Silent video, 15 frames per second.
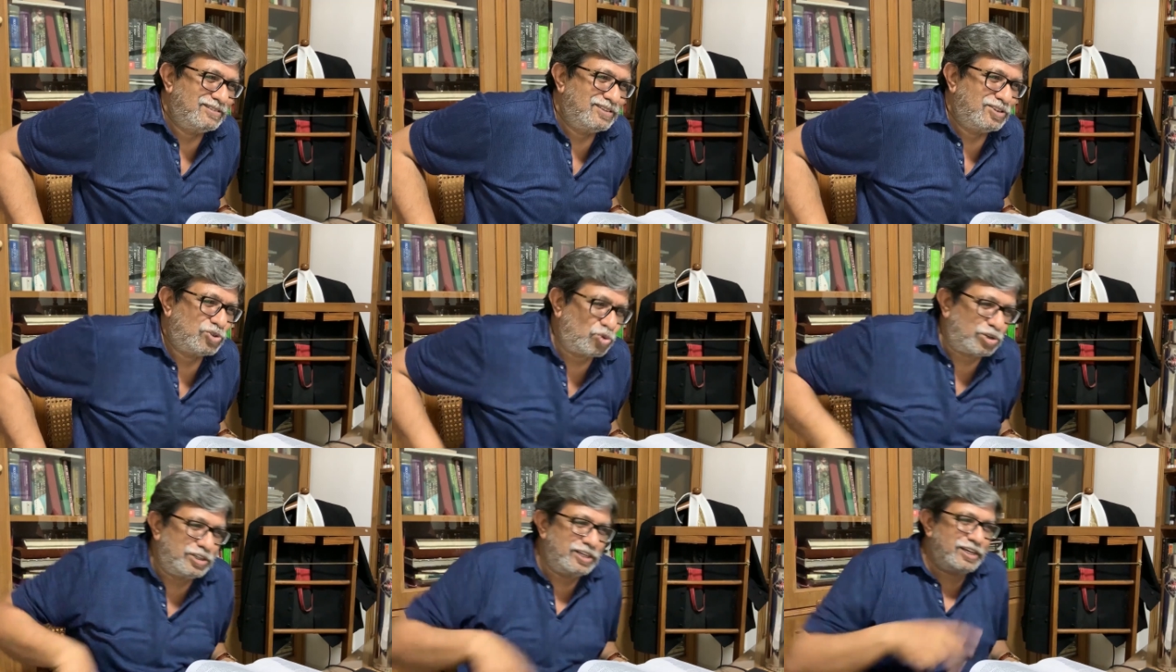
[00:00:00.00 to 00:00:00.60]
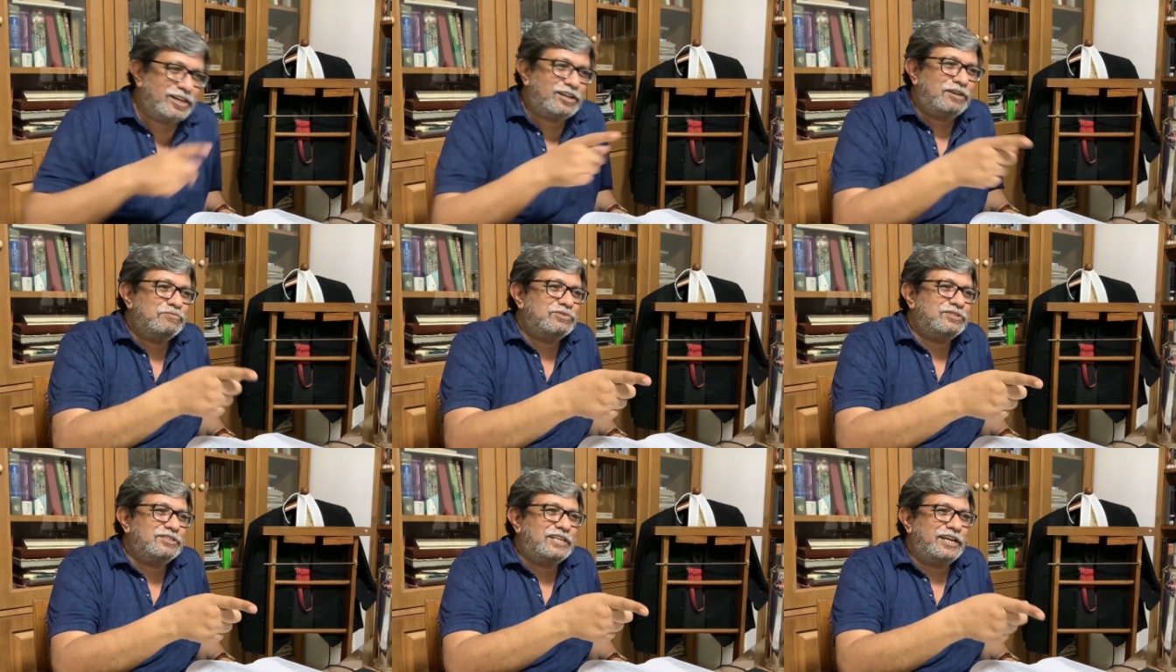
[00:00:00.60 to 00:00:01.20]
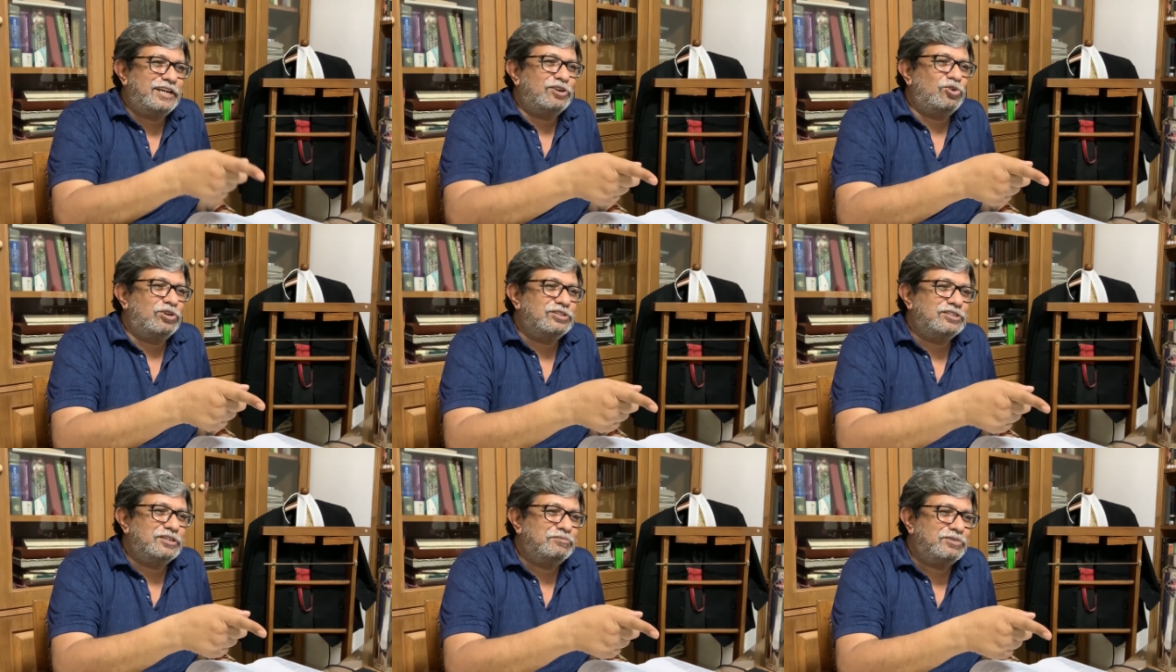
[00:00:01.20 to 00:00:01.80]
So here comes the second
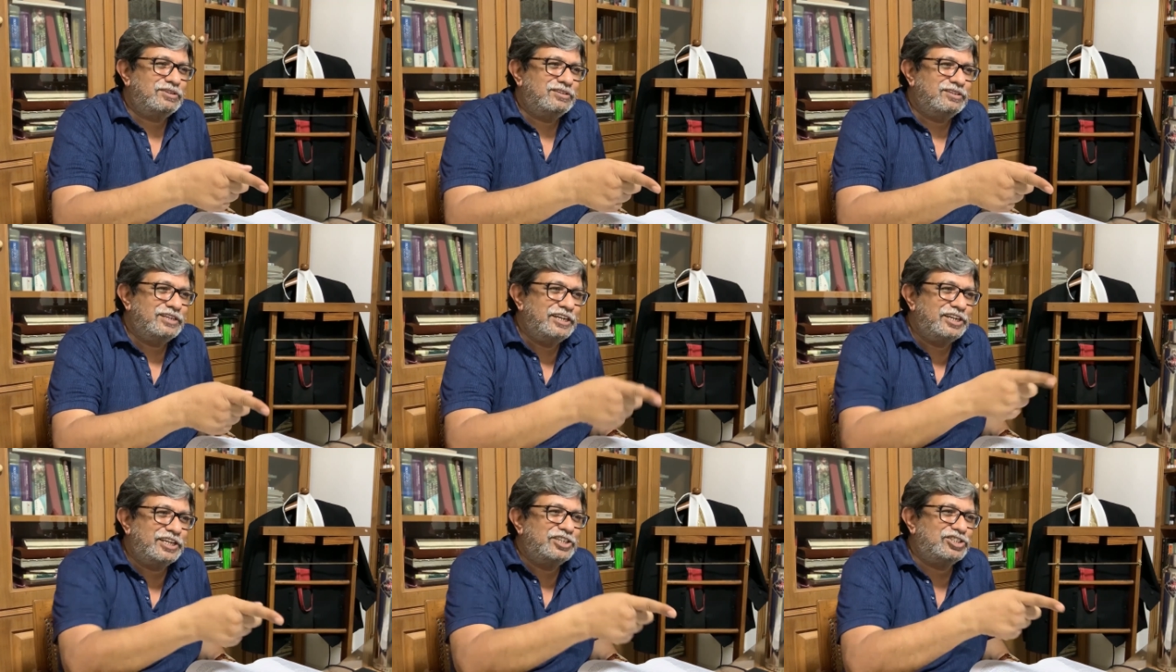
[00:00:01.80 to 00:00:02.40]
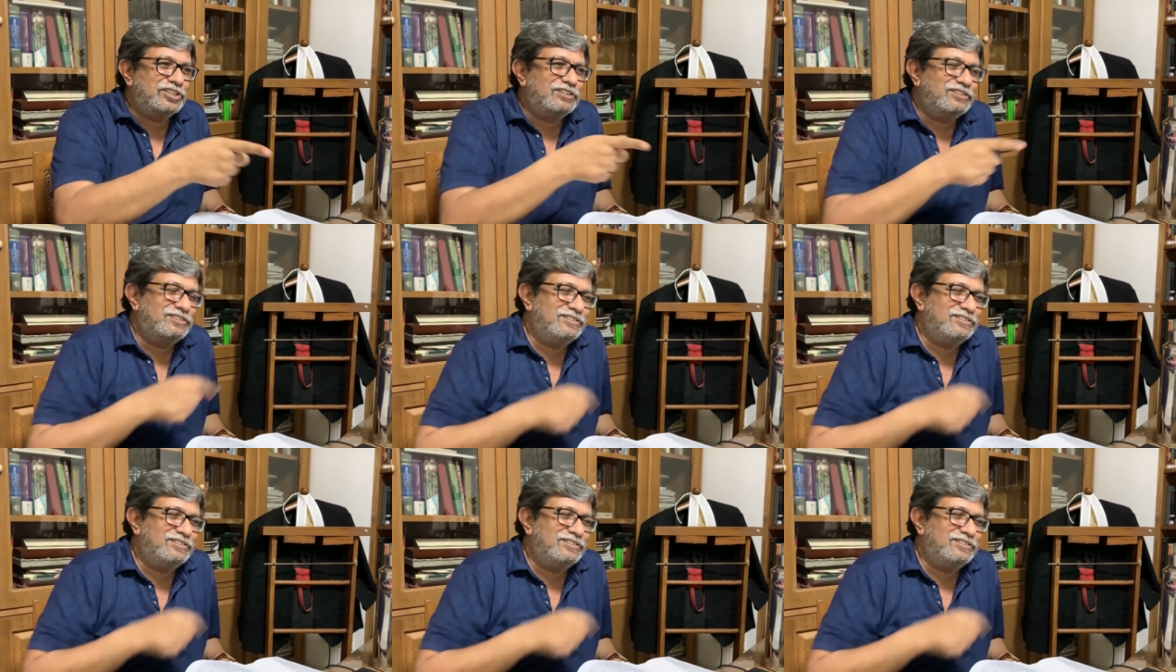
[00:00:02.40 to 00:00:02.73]
concept, intention.